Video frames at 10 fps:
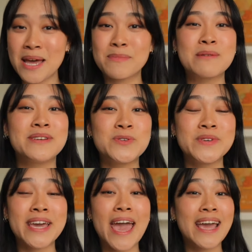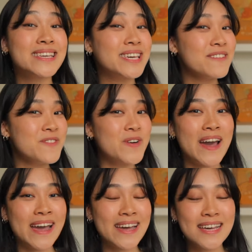I'm going to be doing a
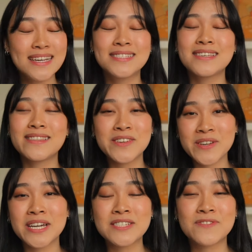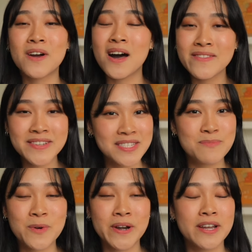giveaway to thank you guys for all the
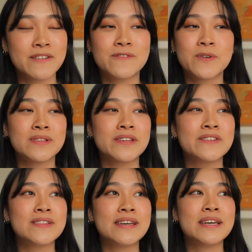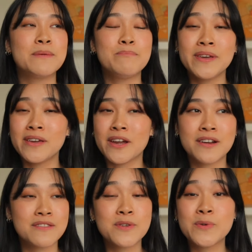support and for literally being
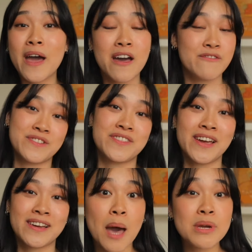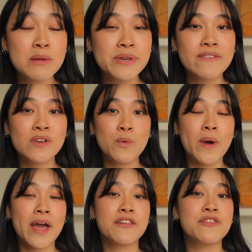here through everything. I'm going to be giving
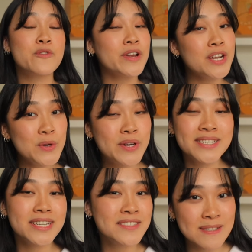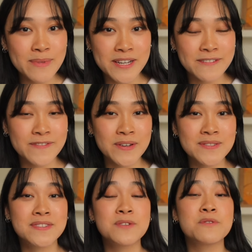away 3 new condenser
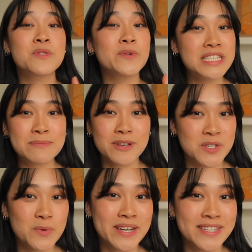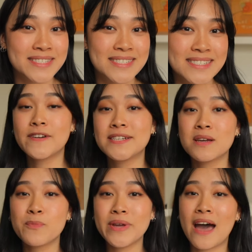microphones to 3 special winners. First
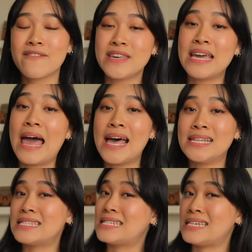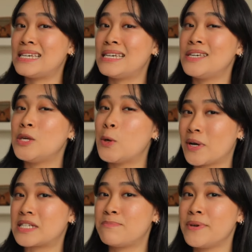up, we have the NT
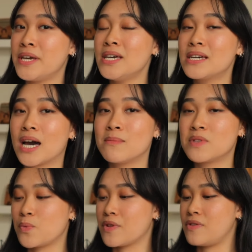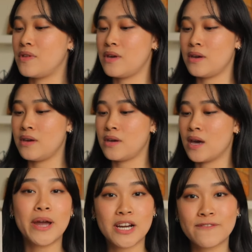USB. It comes with the
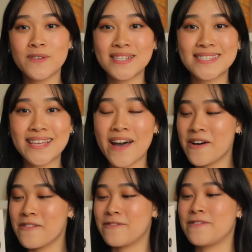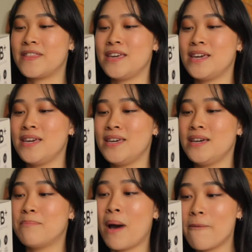microphone itself,
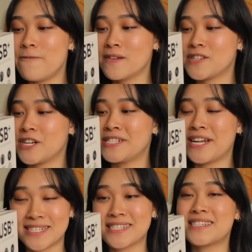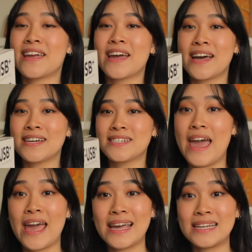the pop filter, desk stand,
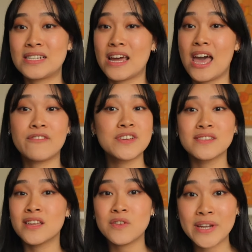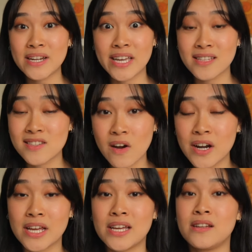and everything that you need to get
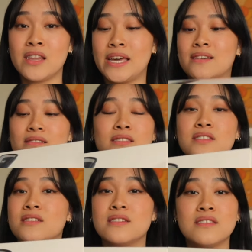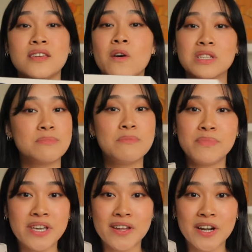started. Like, this is the ultimate
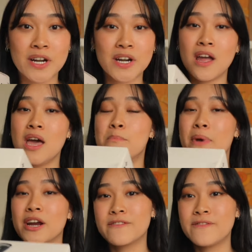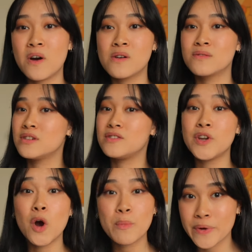beginner microphone,
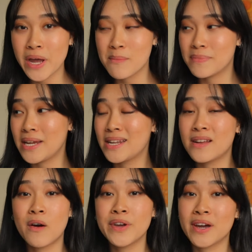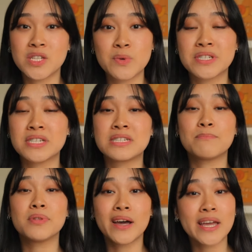no preamp needed. All you gotta do is just
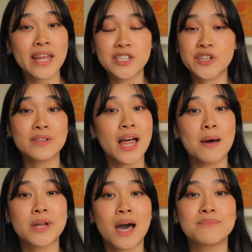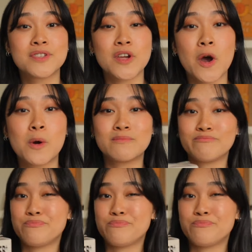plug it into your laptop. So